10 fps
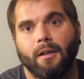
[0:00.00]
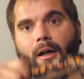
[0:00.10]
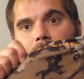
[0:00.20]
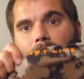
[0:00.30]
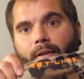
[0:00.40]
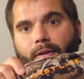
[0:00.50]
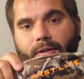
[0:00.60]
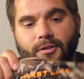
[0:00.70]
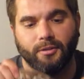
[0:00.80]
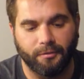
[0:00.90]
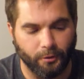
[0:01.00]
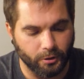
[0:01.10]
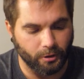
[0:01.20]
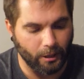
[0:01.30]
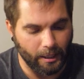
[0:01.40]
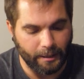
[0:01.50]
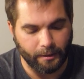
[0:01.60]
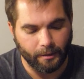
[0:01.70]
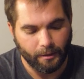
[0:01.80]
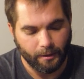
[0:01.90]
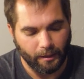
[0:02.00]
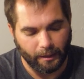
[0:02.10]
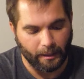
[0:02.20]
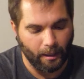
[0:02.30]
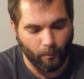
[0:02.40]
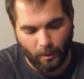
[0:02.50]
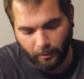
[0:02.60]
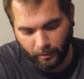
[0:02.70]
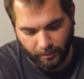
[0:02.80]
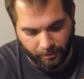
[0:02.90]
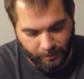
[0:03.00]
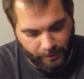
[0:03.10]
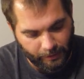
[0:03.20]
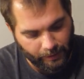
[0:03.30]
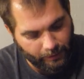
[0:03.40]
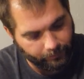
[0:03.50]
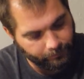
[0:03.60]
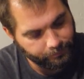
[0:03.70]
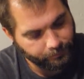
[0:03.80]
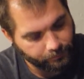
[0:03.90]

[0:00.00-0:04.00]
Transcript: Uh, this is First Lite. I, I went with the um,